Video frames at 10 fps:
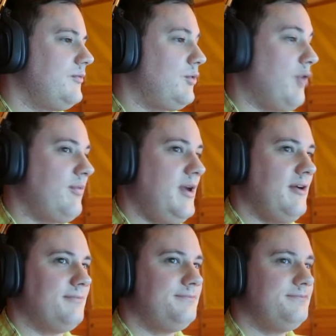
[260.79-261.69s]
go from
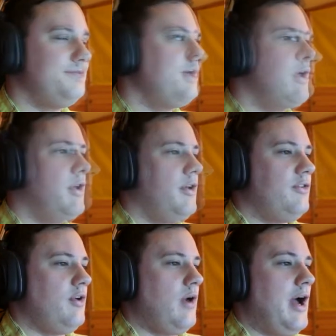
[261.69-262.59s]
there.
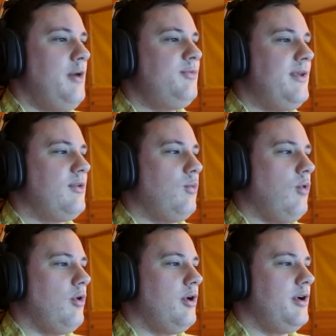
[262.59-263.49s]
So I always make the
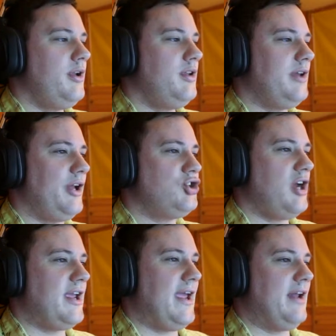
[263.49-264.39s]
ward, like,
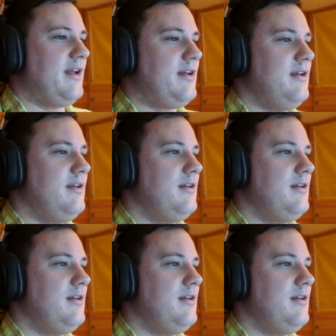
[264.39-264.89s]
gigantic.